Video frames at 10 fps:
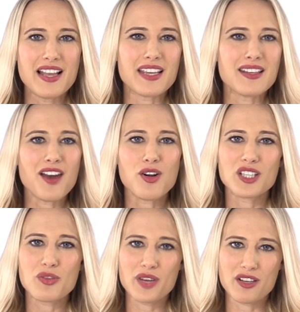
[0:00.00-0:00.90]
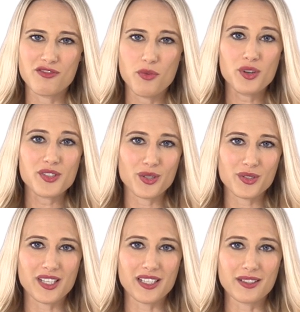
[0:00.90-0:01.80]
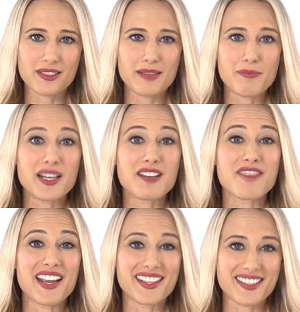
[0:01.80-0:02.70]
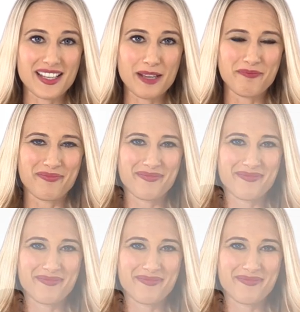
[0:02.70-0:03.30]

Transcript: can not only reinforce those skills, but advance them.